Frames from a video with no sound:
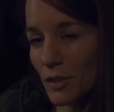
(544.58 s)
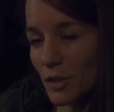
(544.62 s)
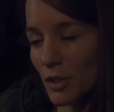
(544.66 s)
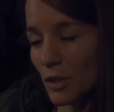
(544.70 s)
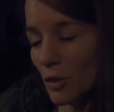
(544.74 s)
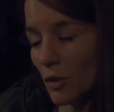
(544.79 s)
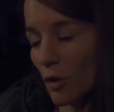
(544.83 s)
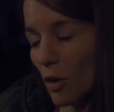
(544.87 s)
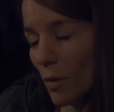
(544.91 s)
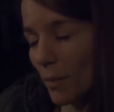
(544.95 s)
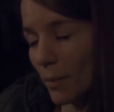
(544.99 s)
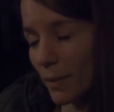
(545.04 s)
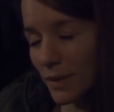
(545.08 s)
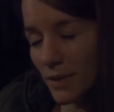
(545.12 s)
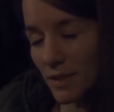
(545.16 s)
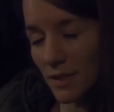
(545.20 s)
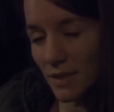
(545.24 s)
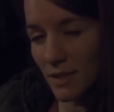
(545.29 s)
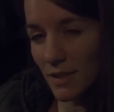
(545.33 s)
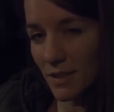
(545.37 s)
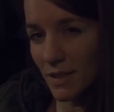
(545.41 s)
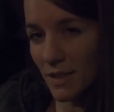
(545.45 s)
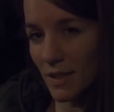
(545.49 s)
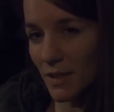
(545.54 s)
is cute. All my
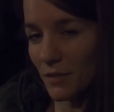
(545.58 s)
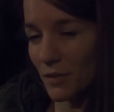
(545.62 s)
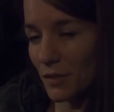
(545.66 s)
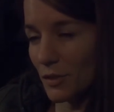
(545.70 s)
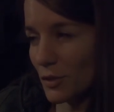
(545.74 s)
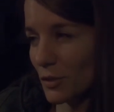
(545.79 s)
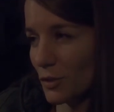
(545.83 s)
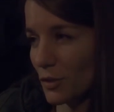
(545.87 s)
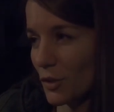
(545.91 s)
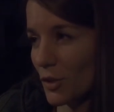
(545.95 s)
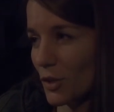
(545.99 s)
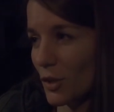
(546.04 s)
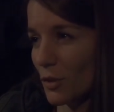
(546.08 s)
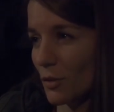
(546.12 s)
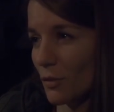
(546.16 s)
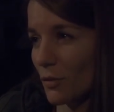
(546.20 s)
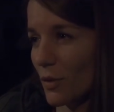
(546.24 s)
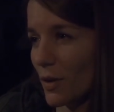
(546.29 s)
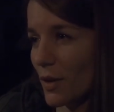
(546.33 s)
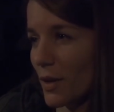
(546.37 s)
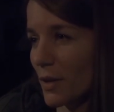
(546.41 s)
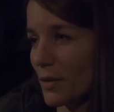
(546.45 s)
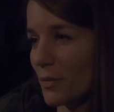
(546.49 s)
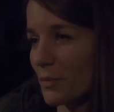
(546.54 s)
nieces and nephews are cute,
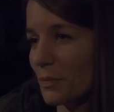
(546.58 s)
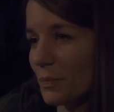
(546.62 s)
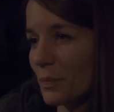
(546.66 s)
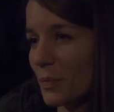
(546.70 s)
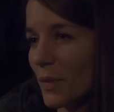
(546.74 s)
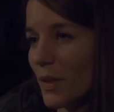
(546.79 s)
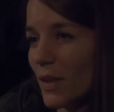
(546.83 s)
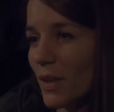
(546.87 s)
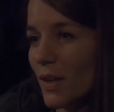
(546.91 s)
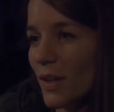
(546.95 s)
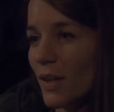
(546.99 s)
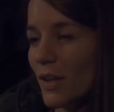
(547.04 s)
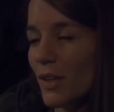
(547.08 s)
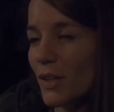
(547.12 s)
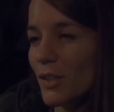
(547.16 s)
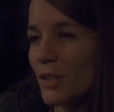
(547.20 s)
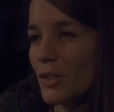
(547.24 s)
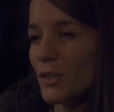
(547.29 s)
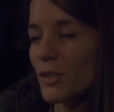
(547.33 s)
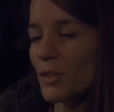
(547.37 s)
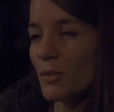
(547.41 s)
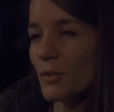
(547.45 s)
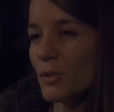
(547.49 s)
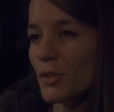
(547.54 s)
right?
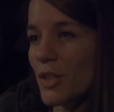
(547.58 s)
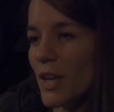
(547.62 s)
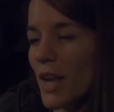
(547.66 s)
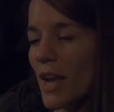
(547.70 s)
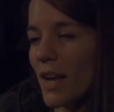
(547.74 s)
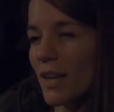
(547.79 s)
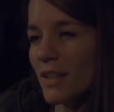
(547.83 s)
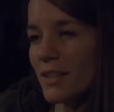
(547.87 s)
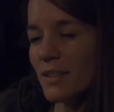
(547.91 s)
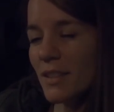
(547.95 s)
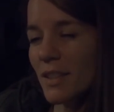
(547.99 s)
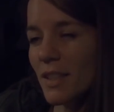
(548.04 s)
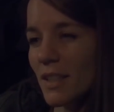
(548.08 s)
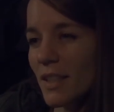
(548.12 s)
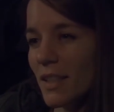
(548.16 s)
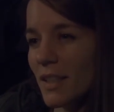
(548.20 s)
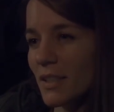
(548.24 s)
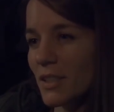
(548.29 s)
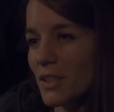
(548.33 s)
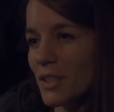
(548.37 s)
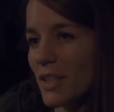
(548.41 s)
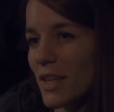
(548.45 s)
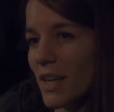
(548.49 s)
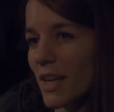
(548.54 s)
So
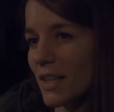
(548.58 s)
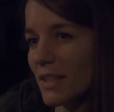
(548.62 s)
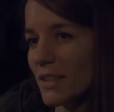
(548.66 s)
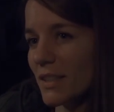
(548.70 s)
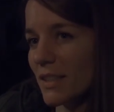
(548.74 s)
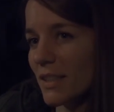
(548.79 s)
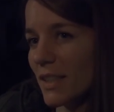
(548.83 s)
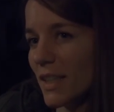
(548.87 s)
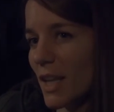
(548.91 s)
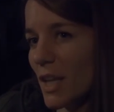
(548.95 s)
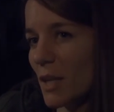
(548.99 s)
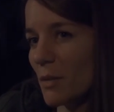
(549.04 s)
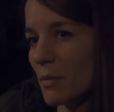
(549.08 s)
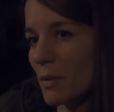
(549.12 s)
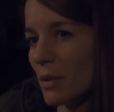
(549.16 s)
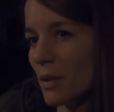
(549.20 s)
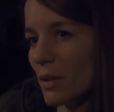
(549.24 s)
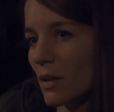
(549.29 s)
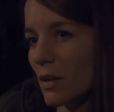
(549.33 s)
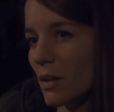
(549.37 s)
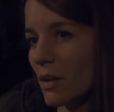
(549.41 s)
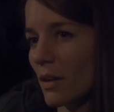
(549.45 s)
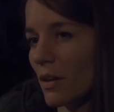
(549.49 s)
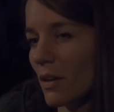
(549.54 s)
Jackson, Jackson came
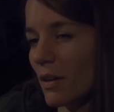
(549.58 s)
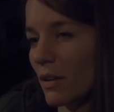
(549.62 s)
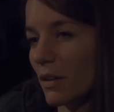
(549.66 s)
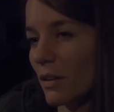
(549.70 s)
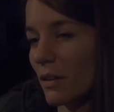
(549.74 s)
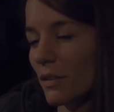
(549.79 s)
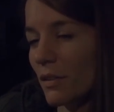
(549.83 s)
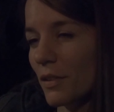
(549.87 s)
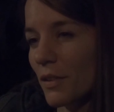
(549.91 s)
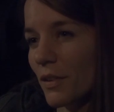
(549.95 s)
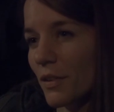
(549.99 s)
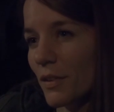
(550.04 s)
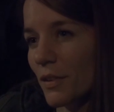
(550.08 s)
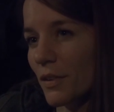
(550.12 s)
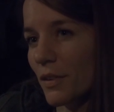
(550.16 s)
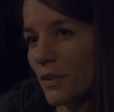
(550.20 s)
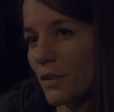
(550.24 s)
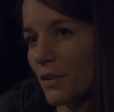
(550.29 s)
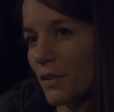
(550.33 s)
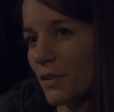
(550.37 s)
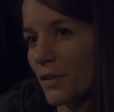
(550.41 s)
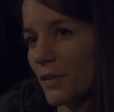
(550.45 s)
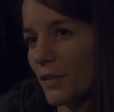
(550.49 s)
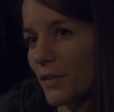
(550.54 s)
along.
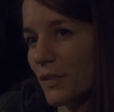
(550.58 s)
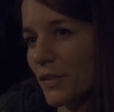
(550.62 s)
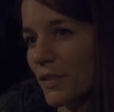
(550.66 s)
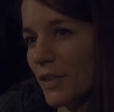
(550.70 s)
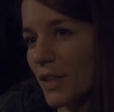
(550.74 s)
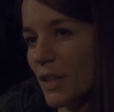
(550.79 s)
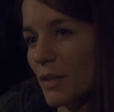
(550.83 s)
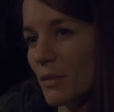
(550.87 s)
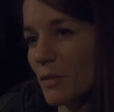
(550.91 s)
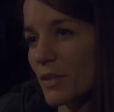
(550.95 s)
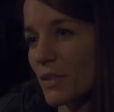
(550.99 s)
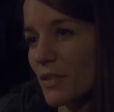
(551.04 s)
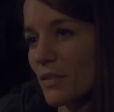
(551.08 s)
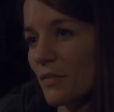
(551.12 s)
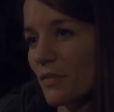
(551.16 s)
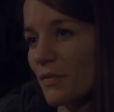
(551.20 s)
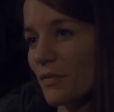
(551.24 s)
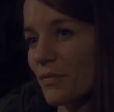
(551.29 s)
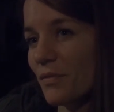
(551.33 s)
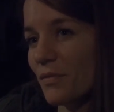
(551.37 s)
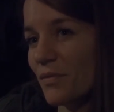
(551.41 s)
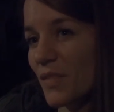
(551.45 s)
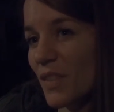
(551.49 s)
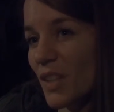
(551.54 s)
Oh, he was a
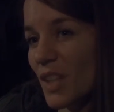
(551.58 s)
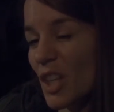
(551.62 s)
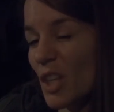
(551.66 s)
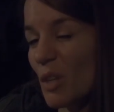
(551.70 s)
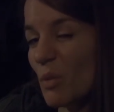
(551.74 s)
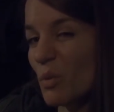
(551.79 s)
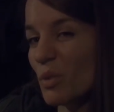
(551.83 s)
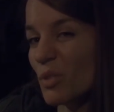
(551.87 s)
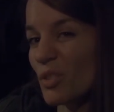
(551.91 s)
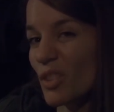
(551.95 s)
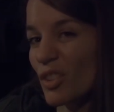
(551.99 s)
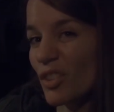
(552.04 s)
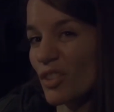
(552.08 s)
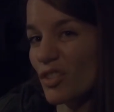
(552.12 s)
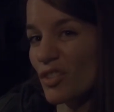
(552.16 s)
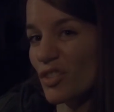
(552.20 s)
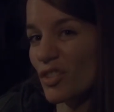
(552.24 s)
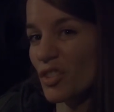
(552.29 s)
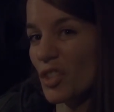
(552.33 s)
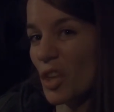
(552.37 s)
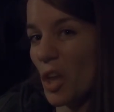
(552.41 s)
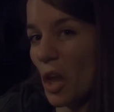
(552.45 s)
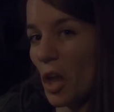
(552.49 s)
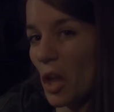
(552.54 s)
he was a
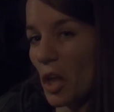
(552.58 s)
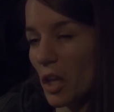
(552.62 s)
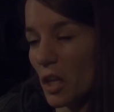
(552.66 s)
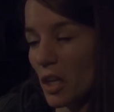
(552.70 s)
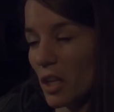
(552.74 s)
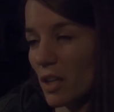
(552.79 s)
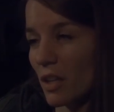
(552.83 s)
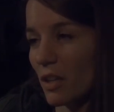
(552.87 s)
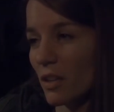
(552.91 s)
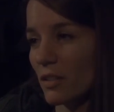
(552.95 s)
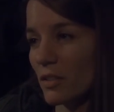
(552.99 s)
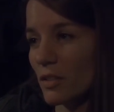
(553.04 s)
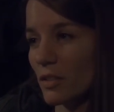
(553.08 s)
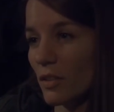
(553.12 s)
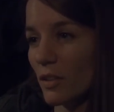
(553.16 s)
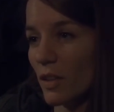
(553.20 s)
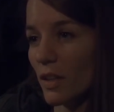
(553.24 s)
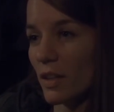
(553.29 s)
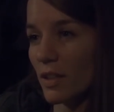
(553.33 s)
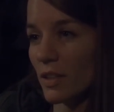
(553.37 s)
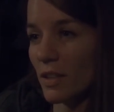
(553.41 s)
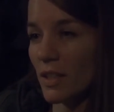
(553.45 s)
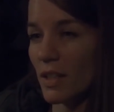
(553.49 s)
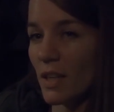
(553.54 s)
tank. So
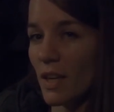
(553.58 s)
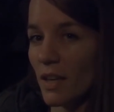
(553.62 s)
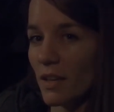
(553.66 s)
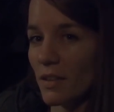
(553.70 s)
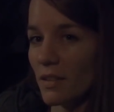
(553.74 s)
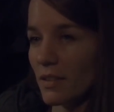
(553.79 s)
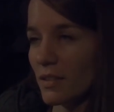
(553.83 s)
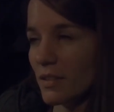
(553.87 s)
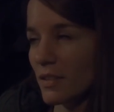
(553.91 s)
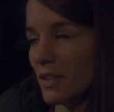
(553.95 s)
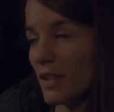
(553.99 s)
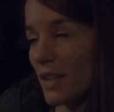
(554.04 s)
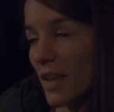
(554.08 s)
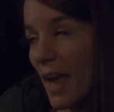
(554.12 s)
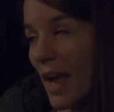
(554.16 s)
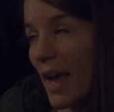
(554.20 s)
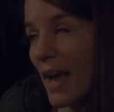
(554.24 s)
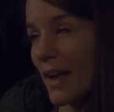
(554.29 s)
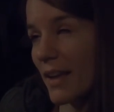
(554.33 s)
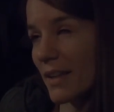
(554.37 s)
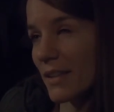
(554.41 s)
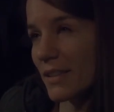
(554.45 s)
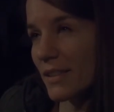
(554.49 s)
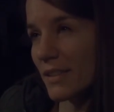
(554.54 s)
that he had he
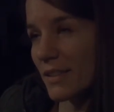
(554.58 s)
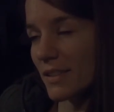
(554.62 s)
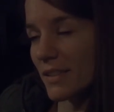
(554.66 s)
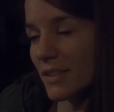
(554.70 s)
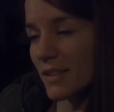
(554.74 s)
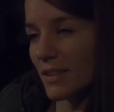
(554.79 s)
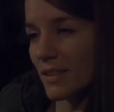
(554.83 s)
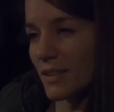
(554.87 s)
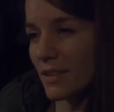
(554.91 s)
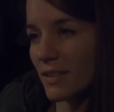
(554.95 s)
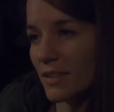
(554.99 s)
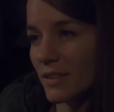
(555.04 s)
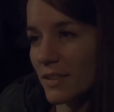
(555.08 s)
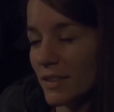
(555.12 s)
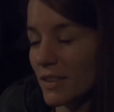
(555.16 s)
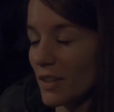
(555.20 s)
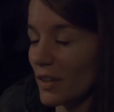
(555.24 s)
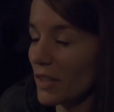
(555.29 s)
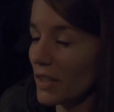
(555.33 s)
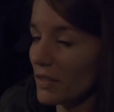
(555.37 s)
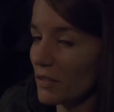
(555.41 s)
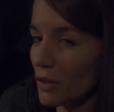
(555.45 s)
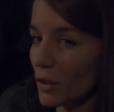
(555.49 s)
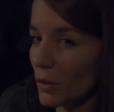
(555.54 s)
has still,
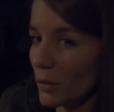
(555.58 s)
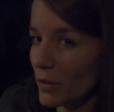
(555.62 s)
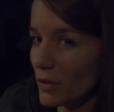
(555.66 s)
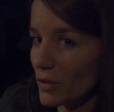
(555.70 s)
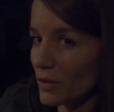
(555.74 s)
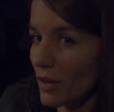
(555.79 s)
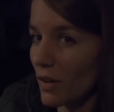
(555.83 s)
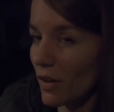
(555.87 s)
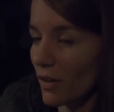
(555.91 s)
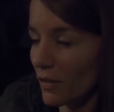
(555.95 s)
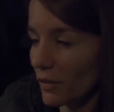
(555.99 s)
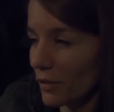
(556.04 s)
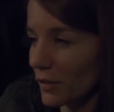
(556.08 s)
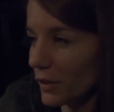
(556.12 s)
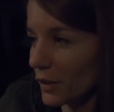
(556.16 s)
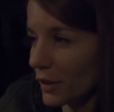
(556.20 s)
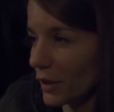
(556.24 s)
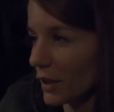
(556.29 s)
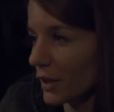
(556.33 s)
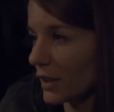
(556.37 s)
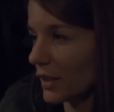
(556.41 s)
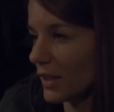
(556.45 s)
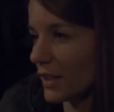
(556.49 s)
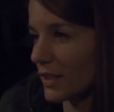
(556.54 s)
not, even though he's not
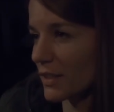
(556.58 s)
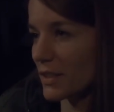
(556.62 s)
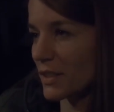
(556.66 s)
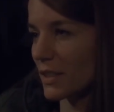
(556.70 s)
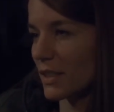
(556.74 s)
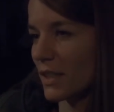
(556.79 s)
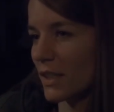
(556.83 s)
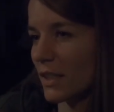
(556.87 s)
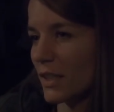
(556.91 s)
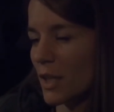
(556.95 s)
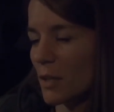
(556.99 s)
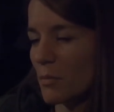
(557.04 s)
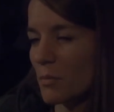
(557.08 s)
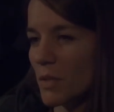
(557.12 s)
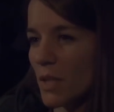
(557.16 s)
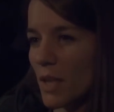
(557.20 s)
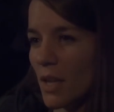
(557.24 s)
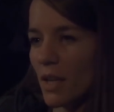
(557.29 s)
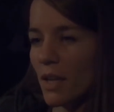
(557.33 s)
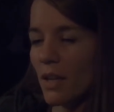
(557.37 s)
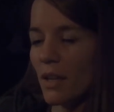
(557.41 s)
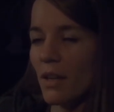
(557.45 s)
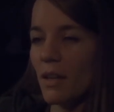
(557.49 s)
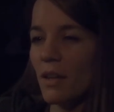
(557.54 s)
really, he has the nickname
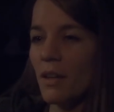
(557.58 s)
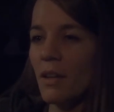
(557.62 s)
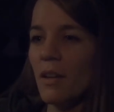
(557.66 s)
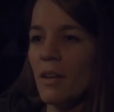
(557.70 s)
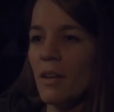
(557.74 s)
Tank.